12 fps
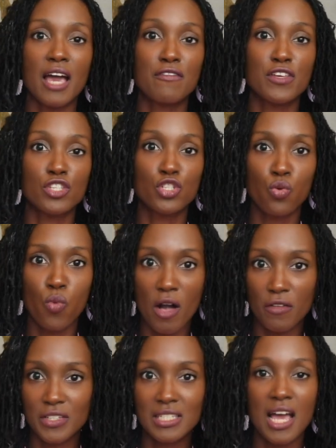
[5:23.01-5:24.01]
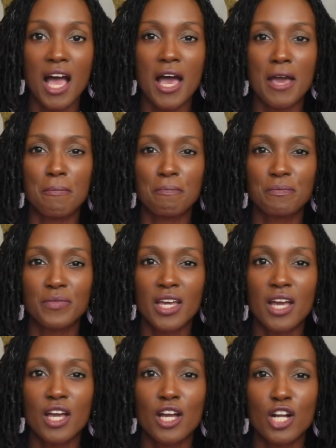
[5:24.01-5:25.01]
11th, 12th
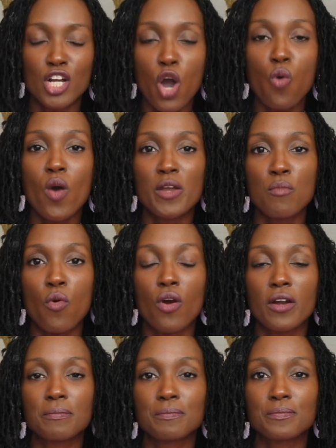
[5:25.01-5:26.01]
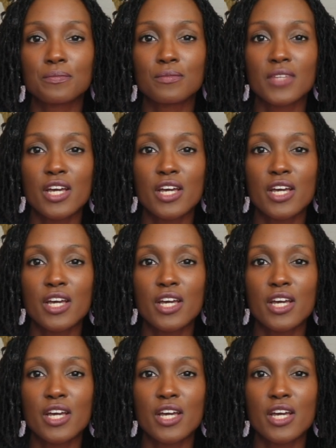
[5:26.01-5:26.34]
time, go one more.